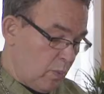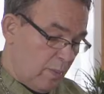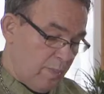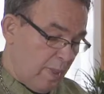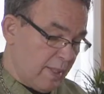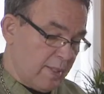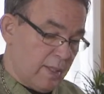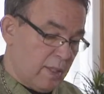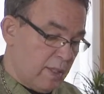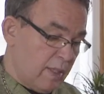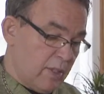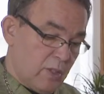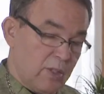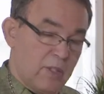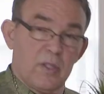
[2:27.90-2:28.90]
We're
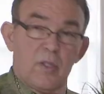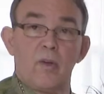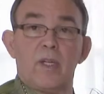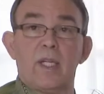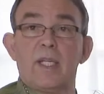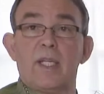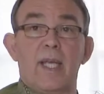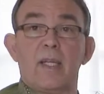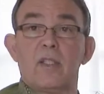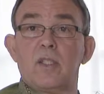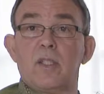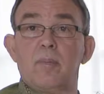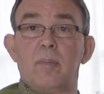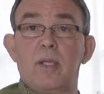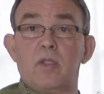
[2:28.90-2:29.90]
basically just stirring it
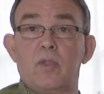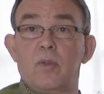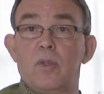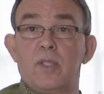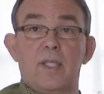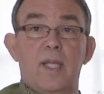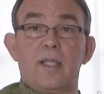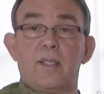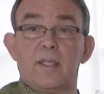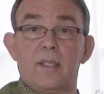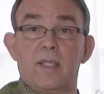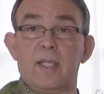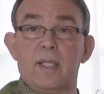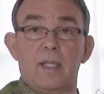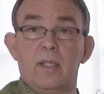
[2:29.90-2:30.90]
occasionally, make sure it's not
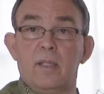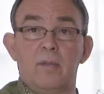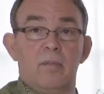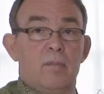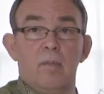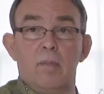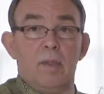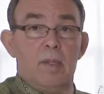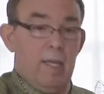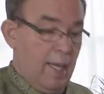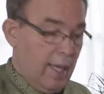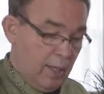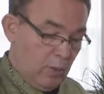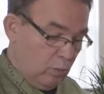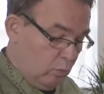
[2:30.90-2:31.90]
sticking,
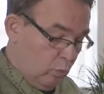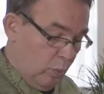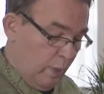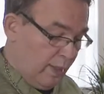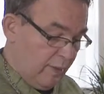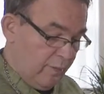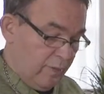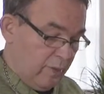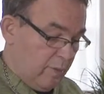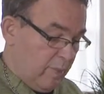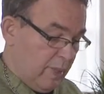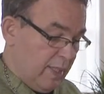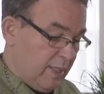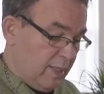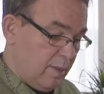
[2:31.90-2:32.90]
and waiting for the
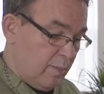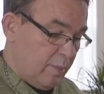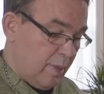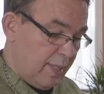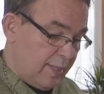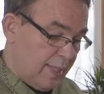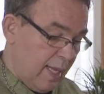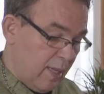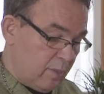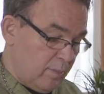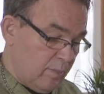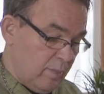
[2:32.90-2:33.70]
beans to break down.